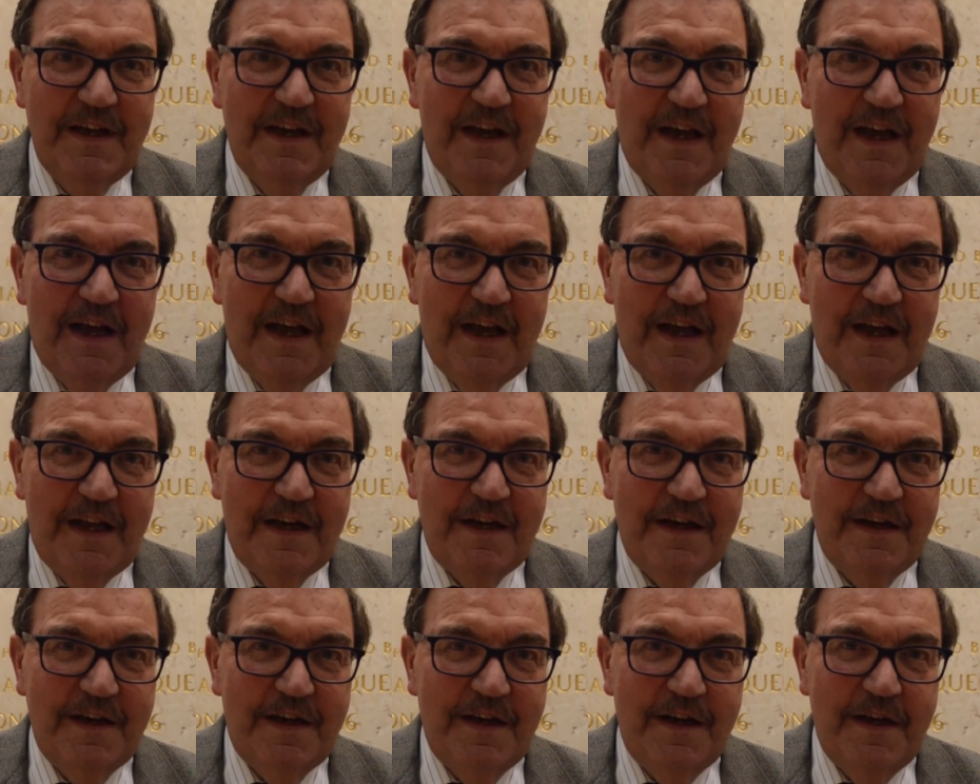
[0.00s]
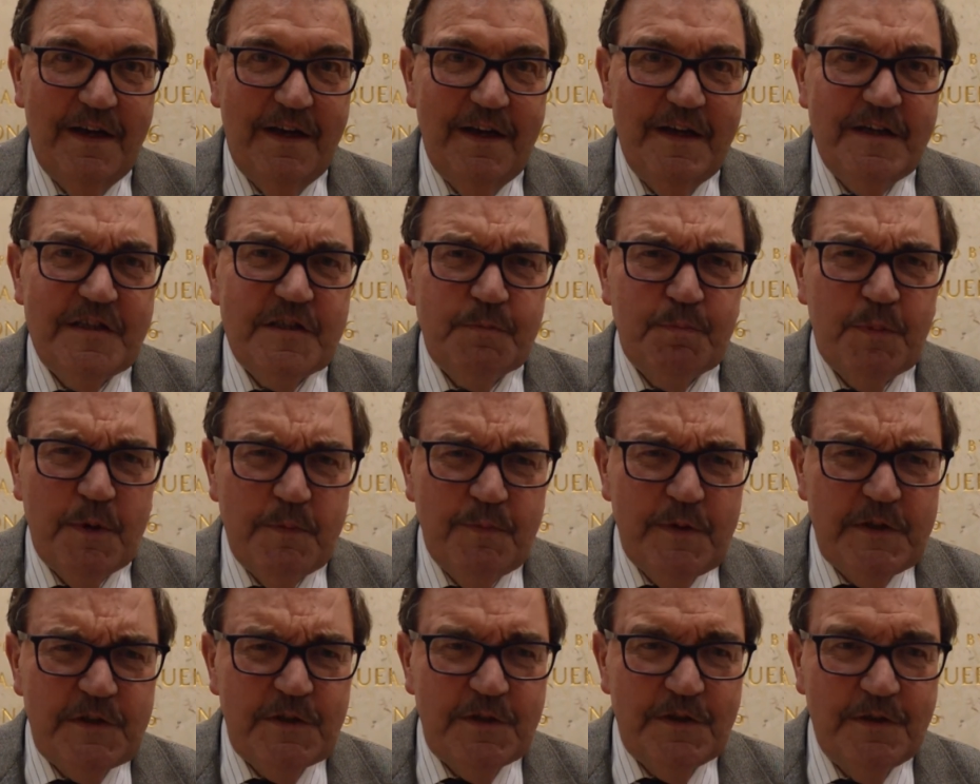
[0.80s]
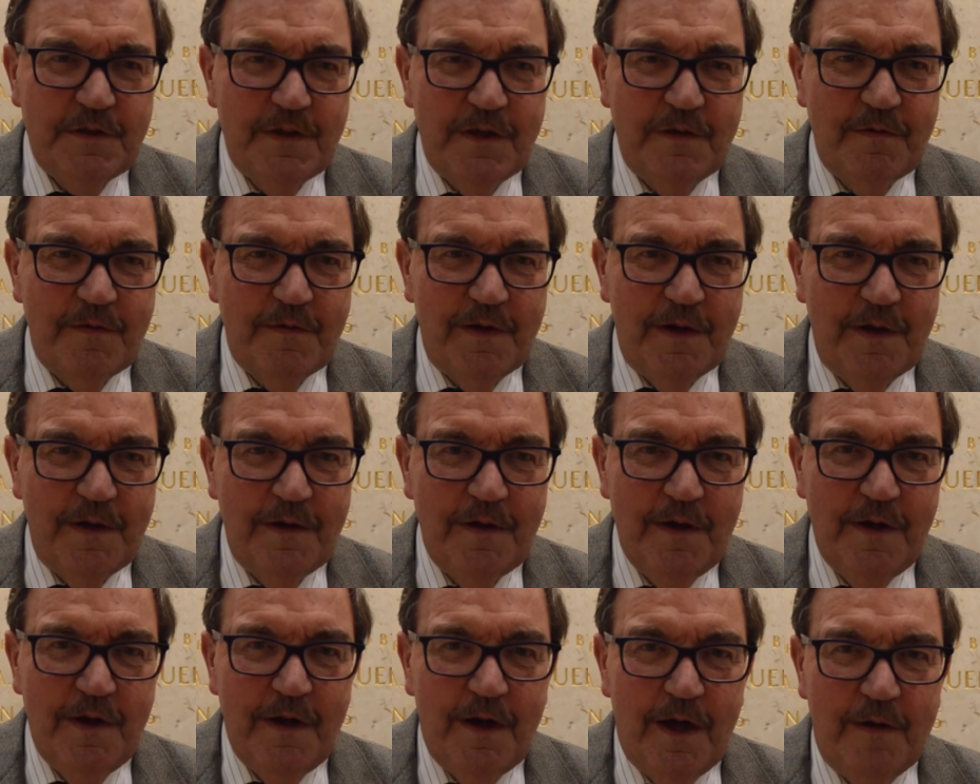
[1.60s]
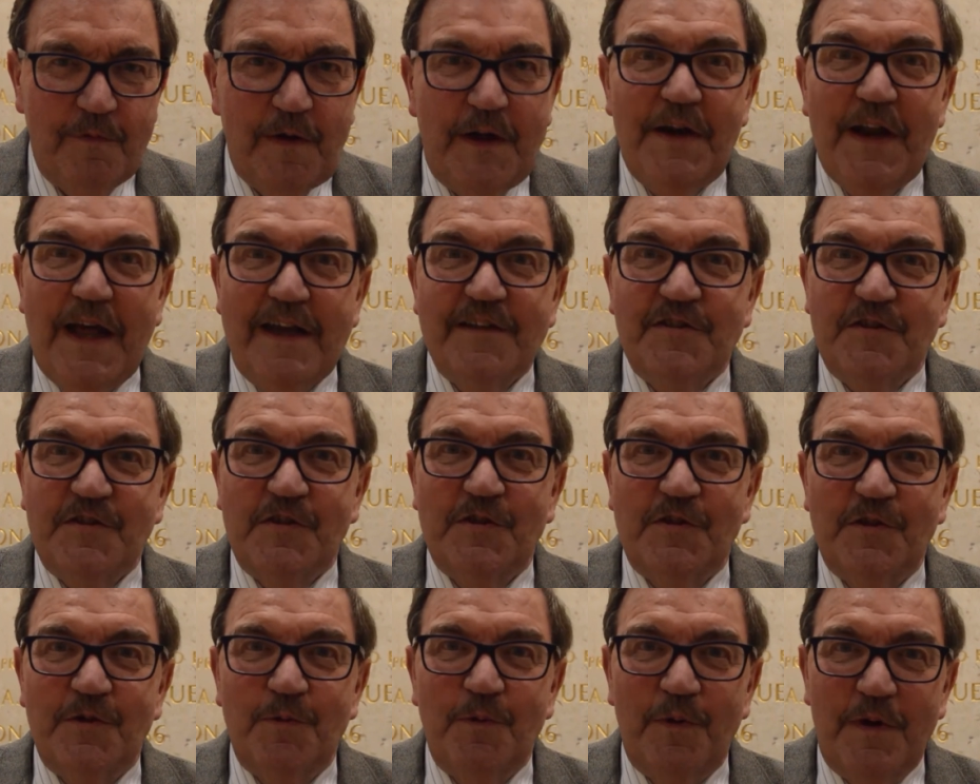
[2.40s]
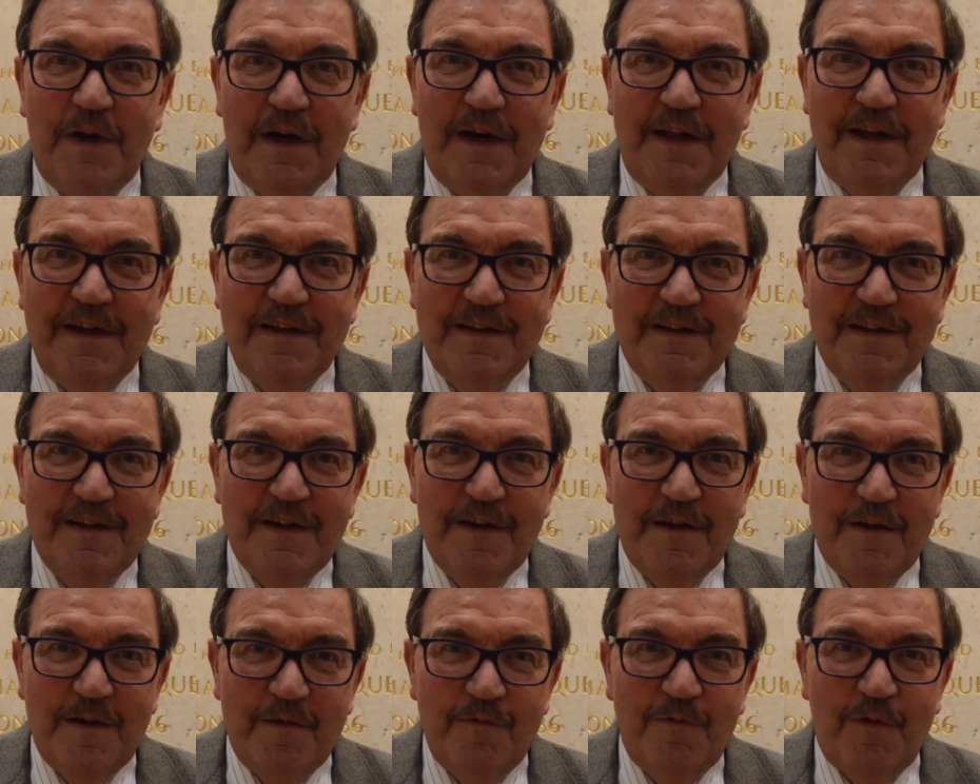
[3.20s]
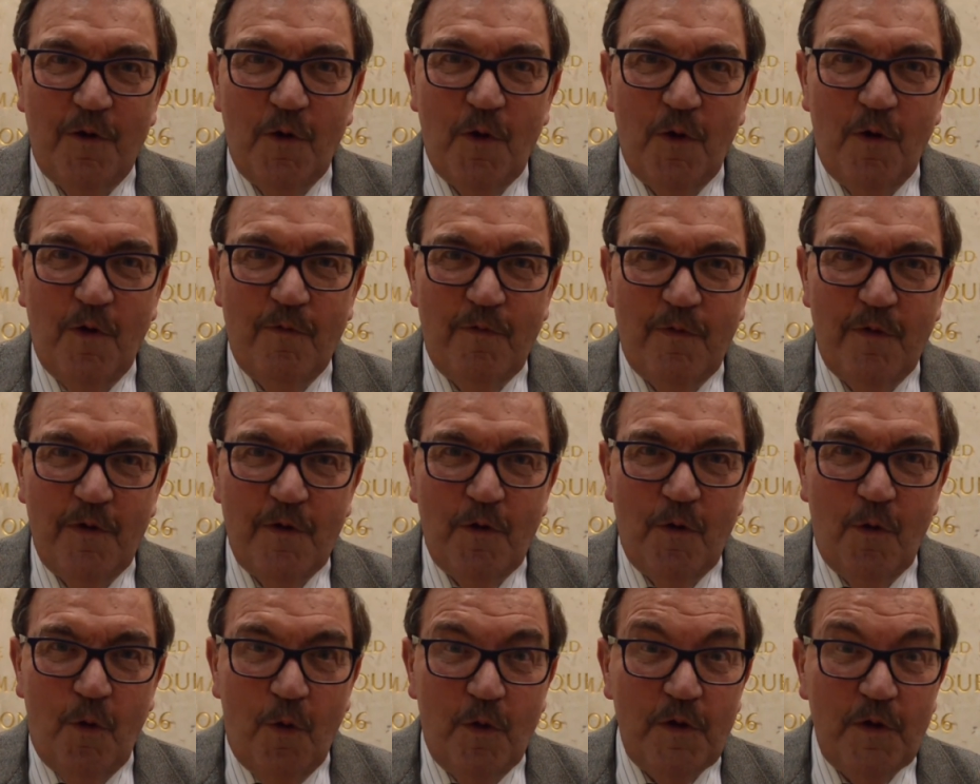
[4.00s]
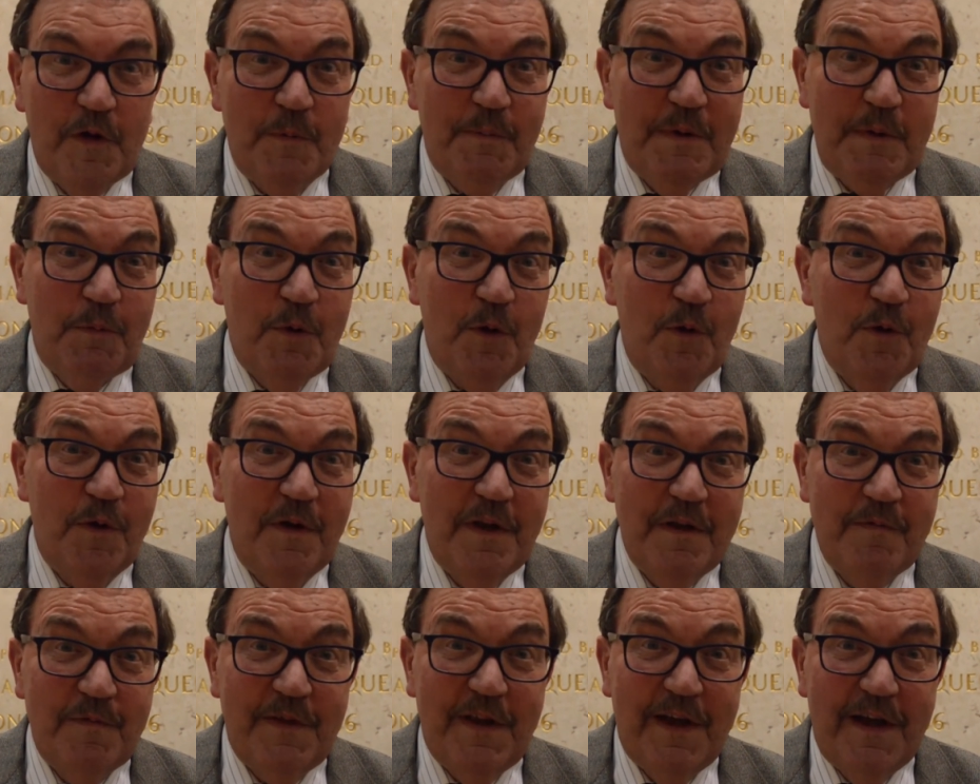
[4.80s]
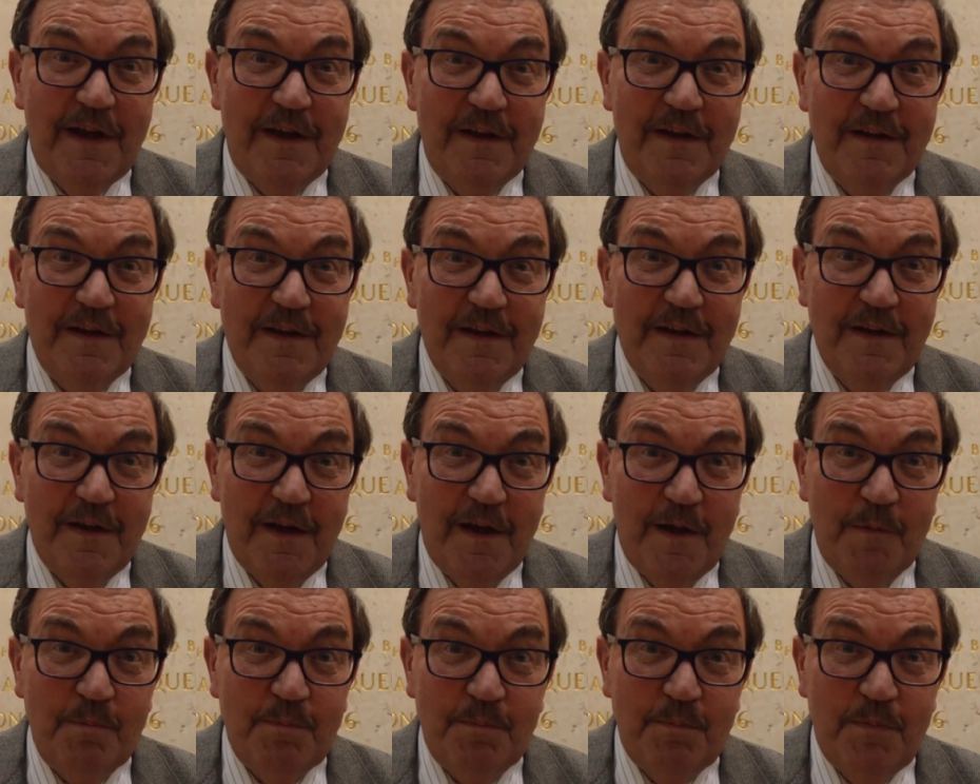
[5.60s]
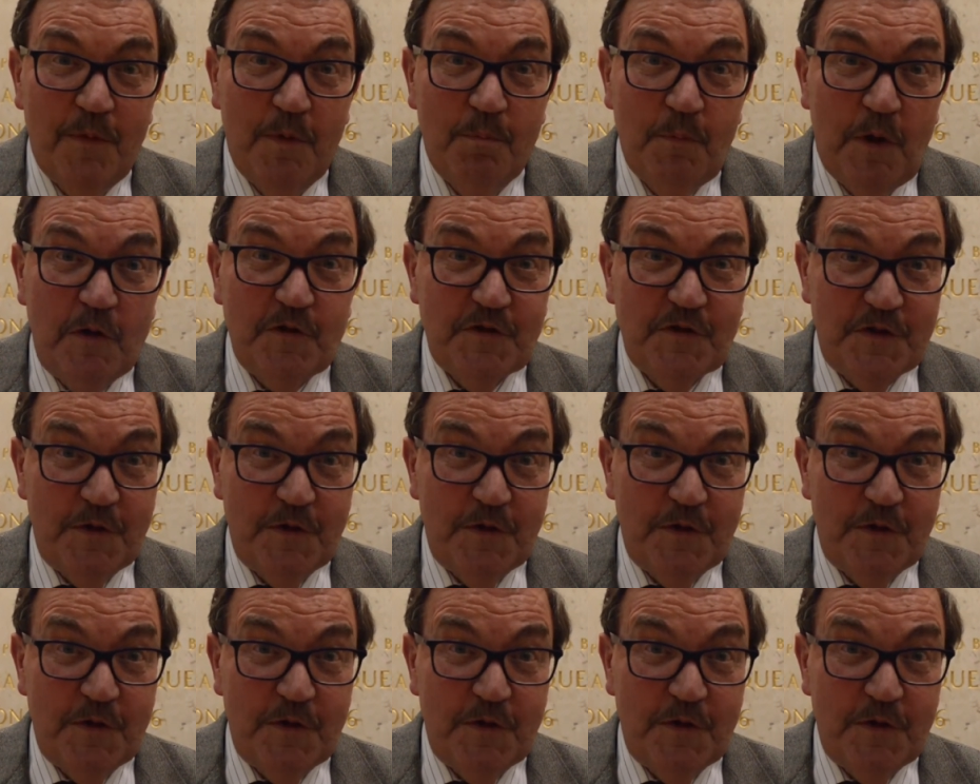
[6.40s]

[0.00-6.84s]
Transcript: And it's provision of a nest, really, for all the people who live there, and for most